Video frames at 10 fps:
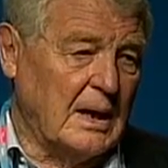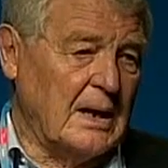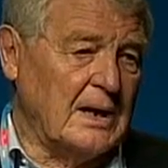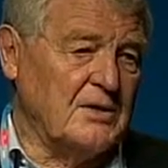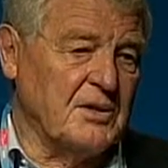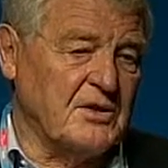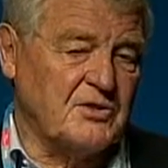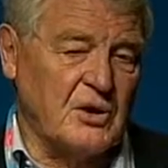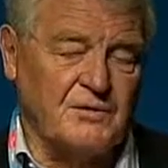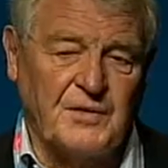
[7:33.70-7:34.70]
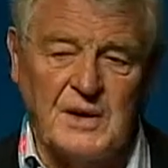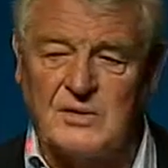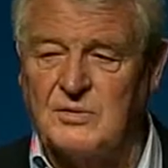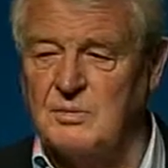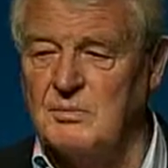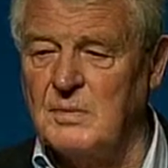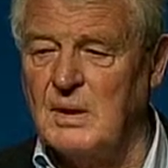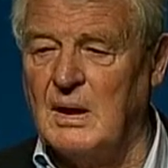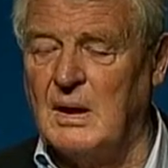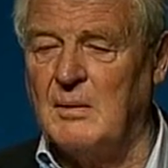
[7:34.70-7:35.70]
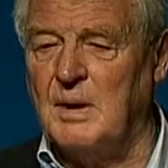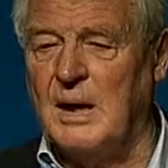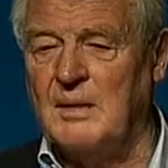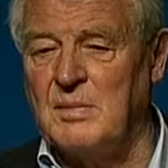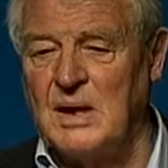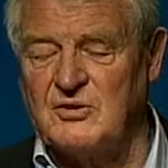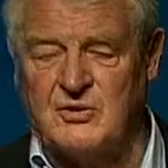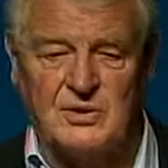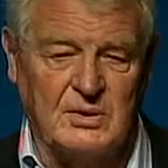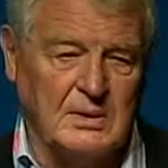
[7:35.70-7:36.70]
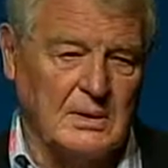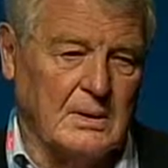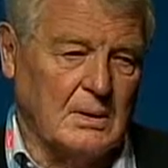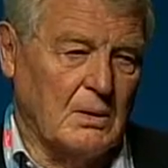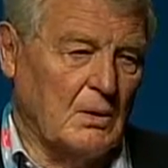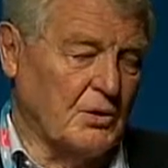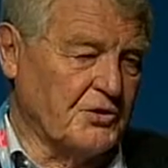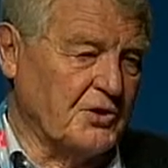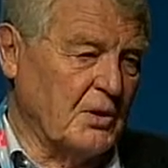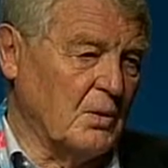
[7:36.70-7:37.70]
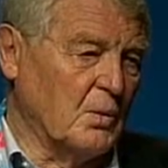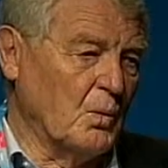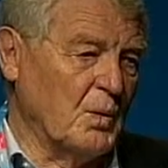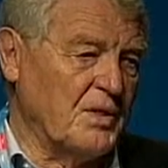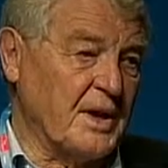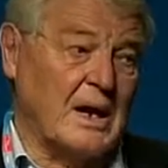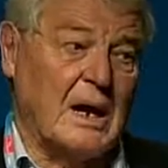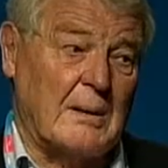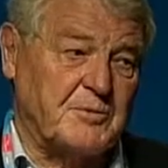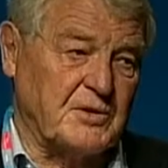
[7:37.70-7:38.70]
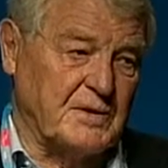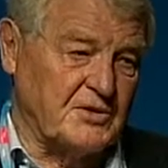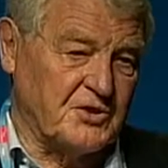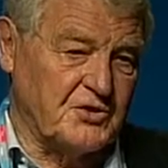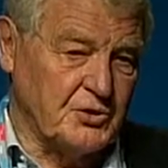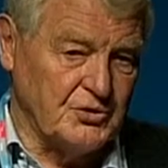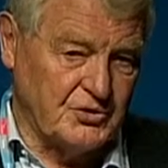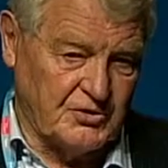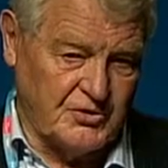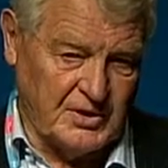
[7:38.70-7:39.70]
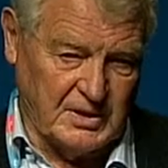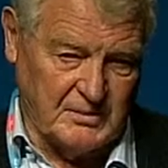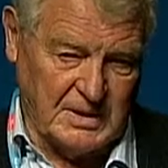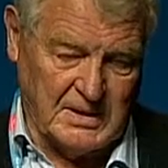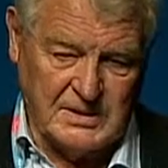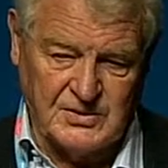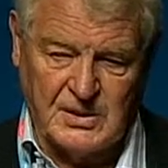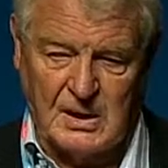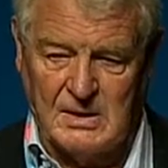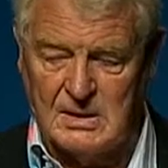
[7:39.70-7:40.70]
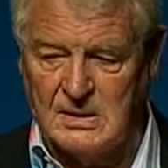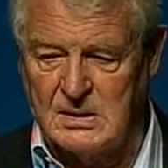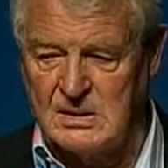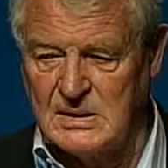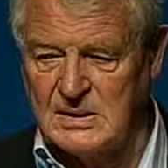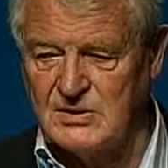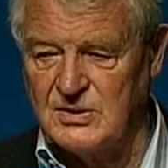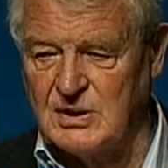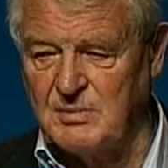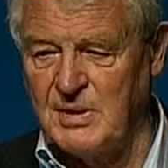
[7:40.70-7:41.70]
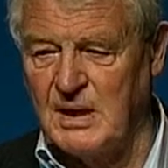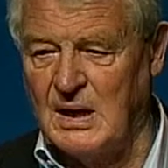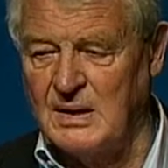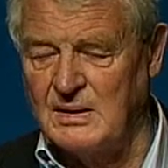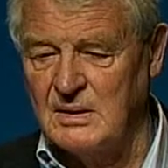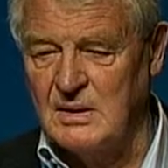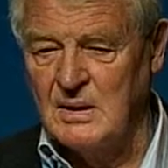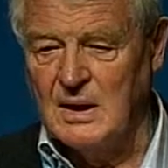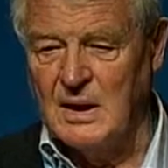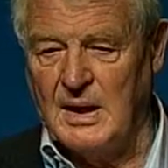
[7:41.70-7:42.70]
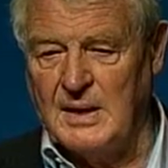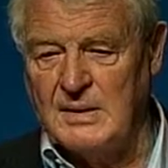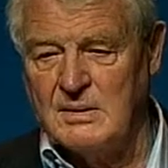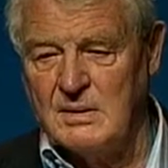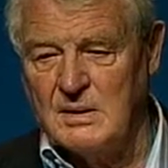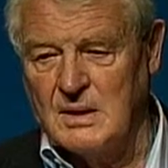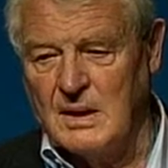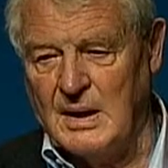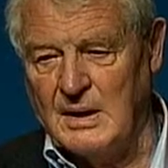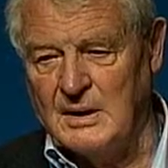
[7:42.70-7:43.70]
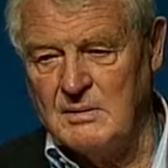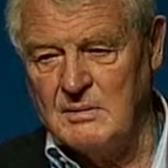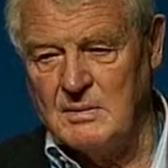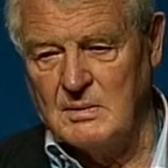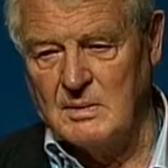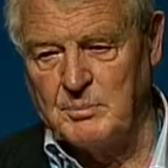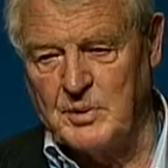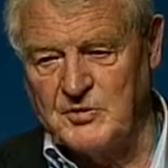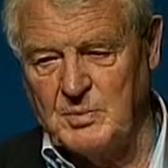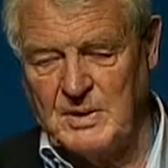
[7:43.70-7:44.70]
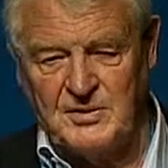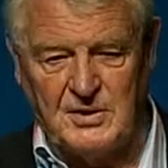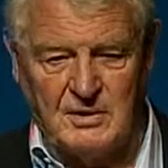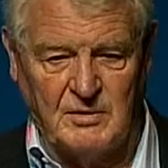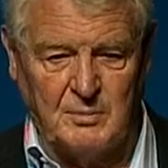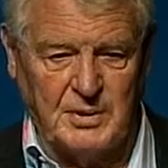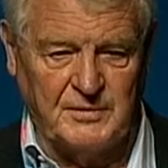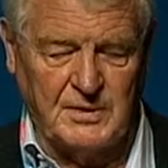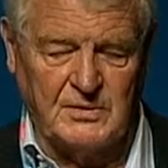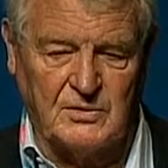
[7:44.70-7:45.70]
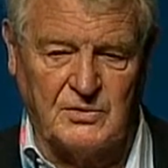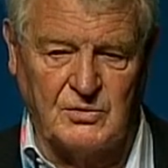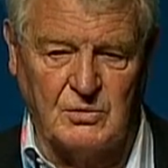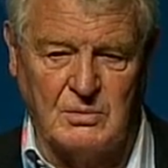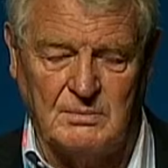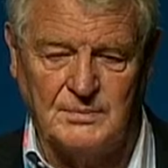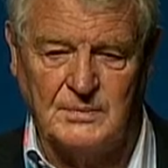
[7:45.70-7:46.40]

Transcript: in this conflict, and matched also with the collapse of institutions in the Middle East. I think this leads to something like the possibility of a perfect storm.